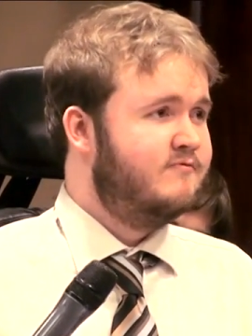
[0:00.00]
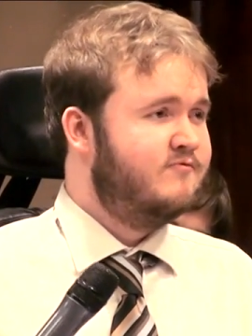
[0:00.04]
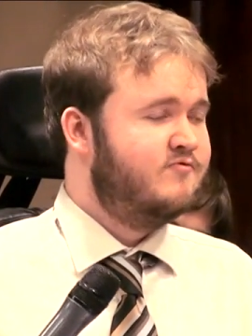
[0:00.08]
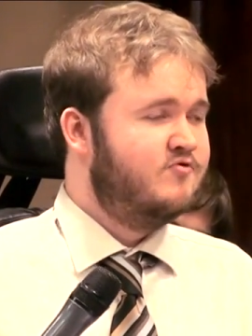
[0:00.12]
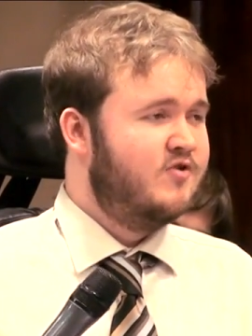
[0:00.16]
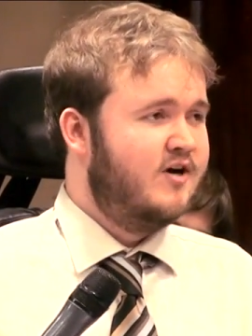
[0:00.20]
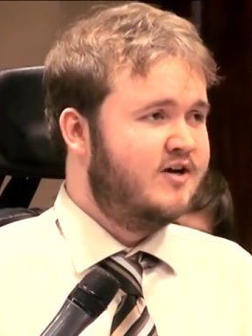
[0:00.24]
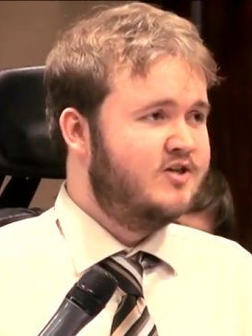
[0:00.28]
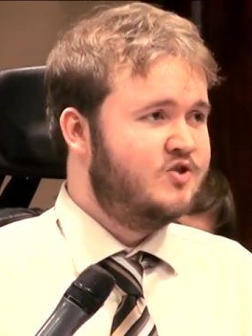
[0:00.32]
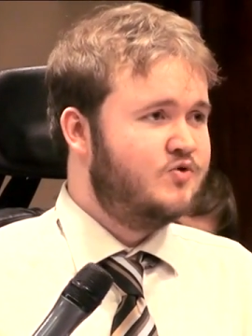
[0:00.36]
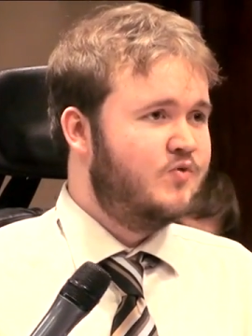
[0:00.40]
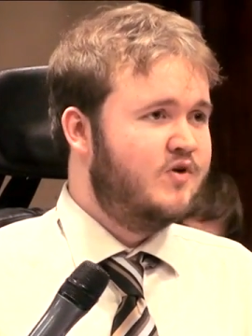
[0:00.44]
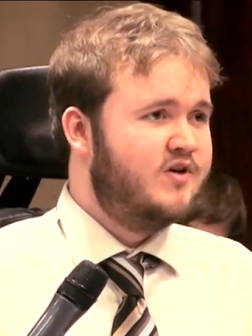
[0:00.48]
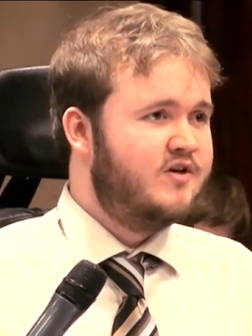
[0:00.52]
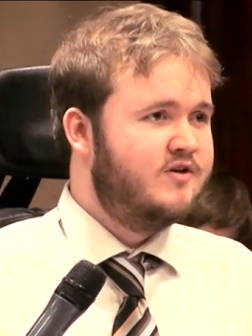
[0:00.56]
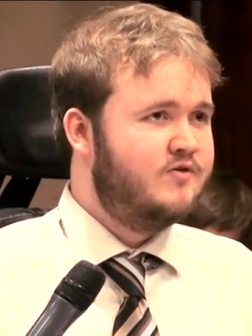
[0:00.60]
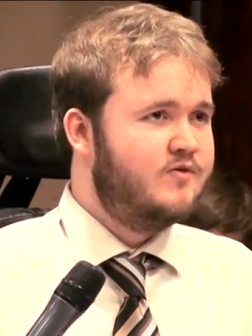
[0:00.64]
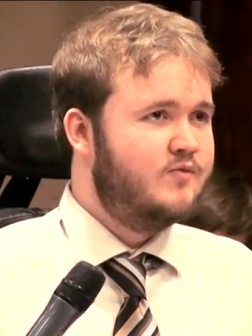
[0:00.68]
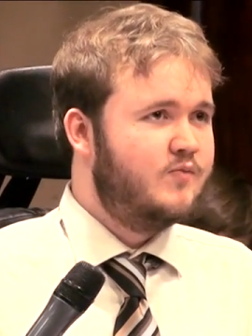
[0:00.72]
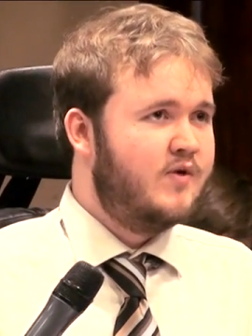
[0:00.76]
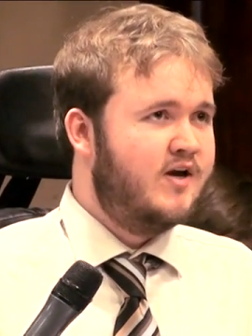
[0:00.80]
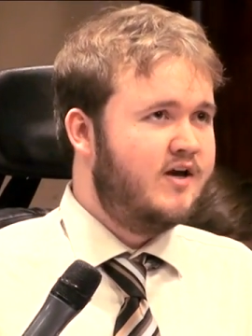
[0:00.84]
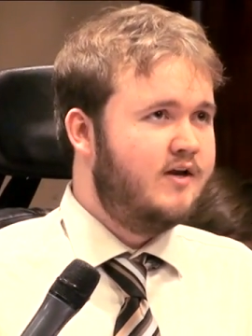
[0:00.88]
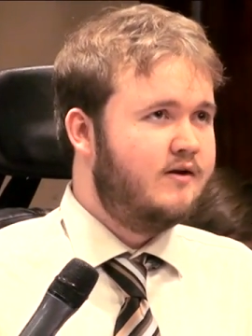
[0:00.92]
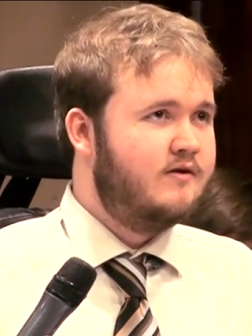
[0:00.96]
graduated
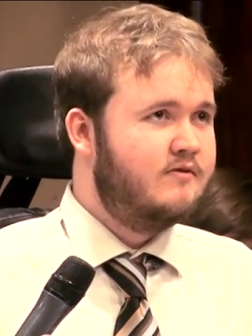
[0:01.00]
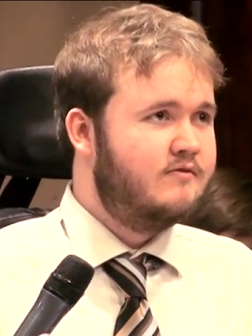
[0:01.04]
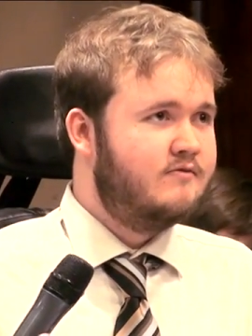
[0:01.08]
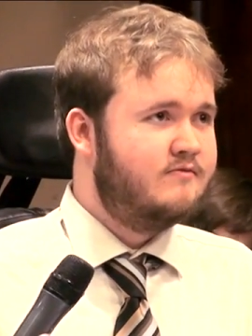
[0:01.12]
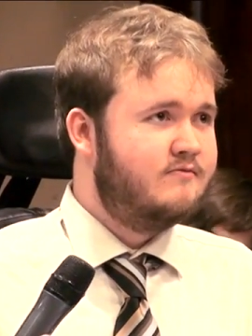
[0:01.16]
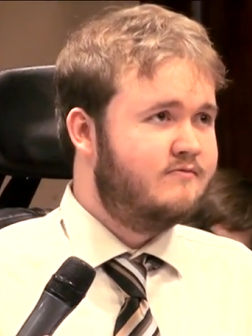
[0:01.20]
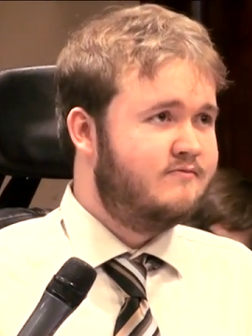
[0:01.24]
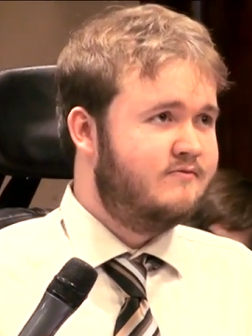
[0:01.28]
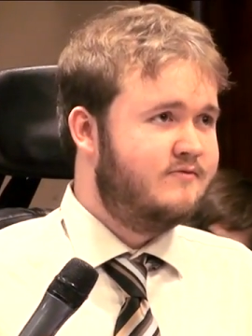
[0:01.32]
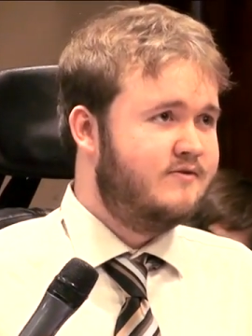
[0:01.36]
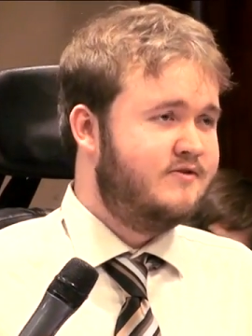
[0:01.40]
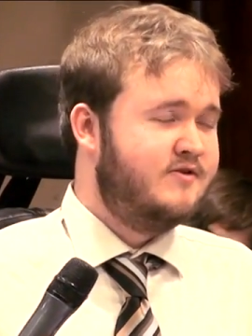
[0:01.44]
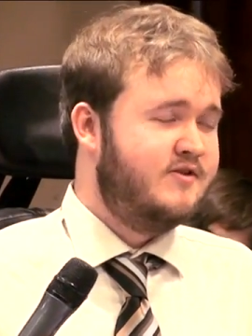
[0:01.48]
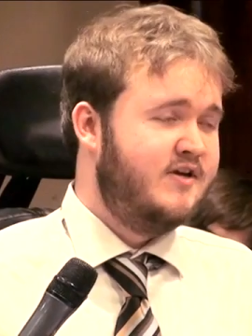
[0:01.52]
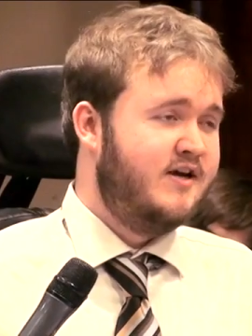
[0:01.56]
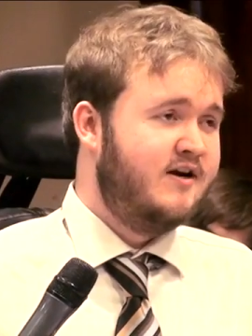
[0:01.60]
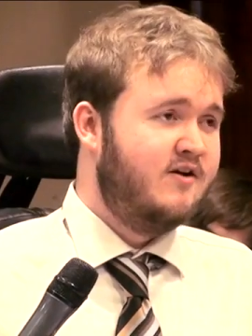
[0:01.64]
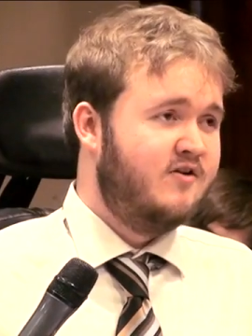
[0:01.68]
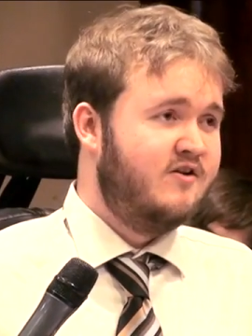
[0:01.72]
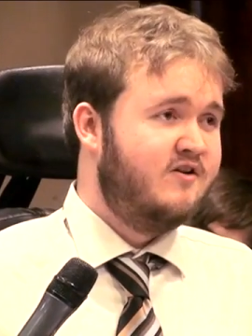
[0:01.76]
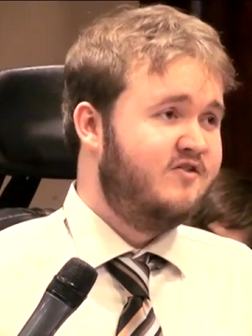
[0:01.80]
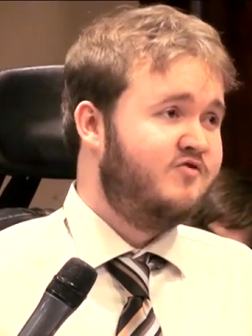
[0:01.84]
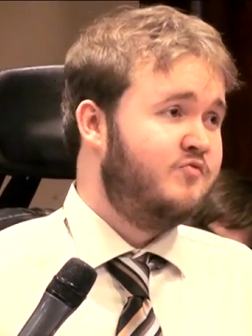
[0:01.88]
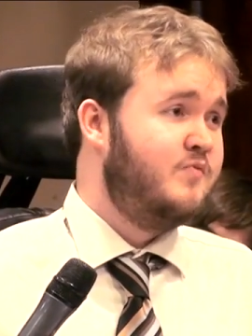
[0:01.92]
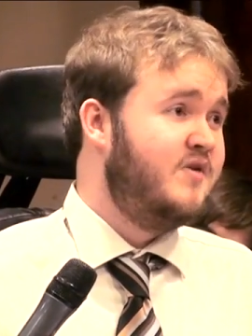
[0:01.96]
in the
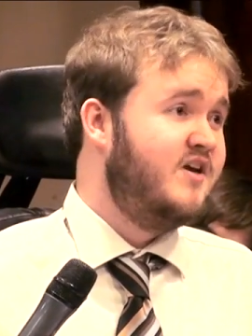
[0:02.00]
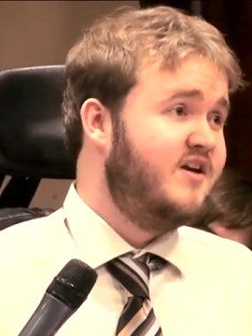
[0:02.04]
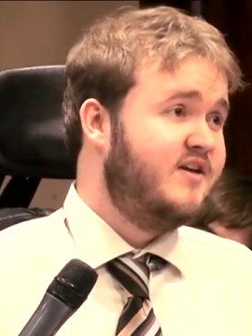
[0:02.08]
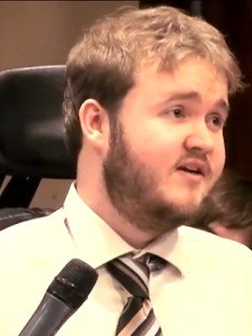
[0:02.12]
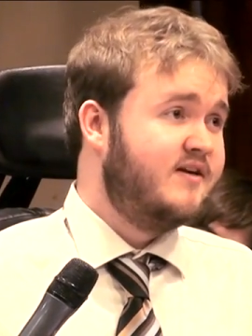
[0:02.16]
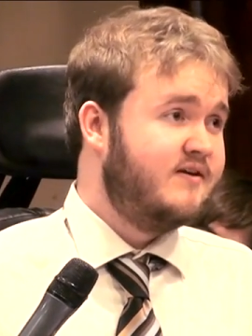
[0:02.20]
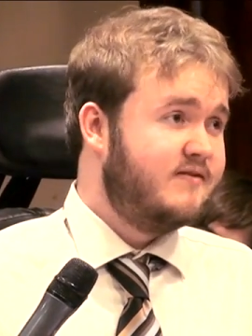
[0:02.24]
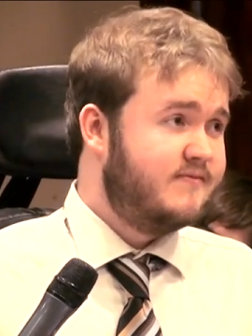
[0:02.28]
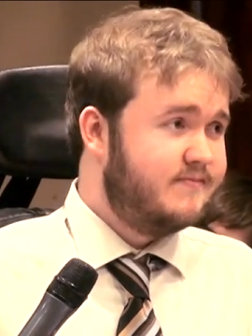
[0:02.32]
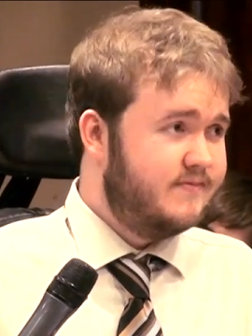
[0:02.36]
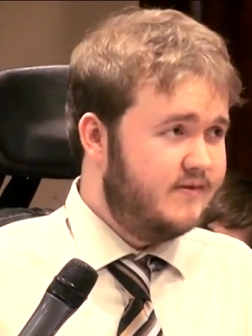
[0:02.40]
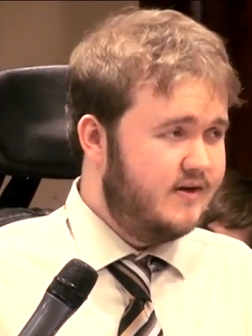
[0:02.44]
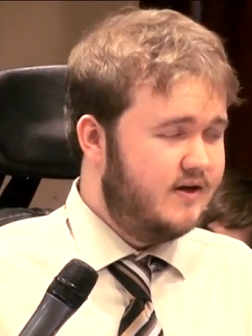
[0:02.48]
area of media,